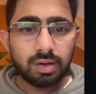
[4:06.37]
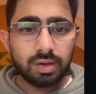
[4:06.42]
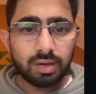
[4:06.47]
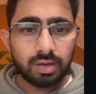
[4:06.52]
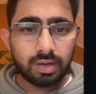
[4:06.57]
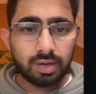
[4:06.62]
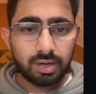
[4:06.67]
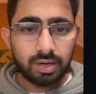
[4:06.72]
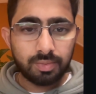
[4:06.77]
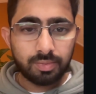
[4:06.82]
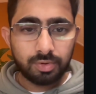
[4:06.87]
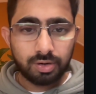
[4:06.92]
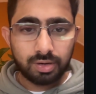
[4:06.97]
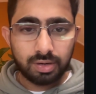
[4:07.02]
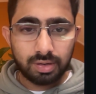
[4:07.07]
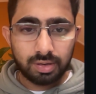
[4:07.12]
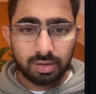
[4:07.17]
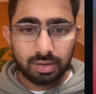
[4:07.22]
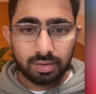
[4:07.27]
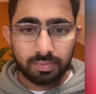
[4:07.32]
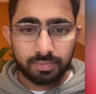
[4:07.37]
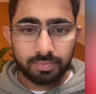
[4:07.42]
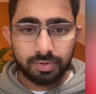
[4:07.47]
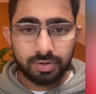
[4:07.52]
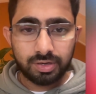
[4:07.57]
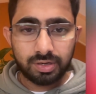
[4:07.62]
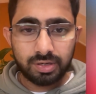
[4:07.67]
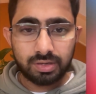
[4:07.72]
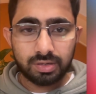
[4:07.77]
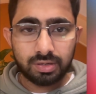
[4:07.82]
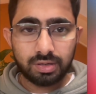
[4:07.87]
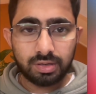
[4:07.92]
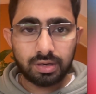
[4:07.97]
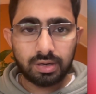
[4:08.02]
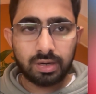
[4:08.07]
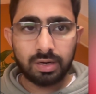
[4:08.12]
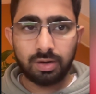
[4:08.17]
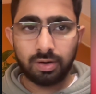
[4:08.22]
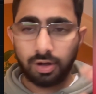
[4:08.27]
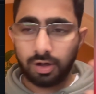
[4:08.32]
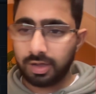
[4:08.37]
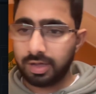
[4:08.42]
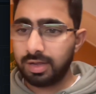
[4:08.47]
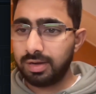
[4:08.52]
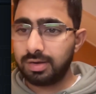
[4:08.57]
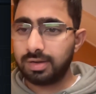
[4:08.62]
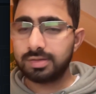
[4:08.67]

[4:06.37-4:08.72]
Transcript: and I'm gonna put it here and log in.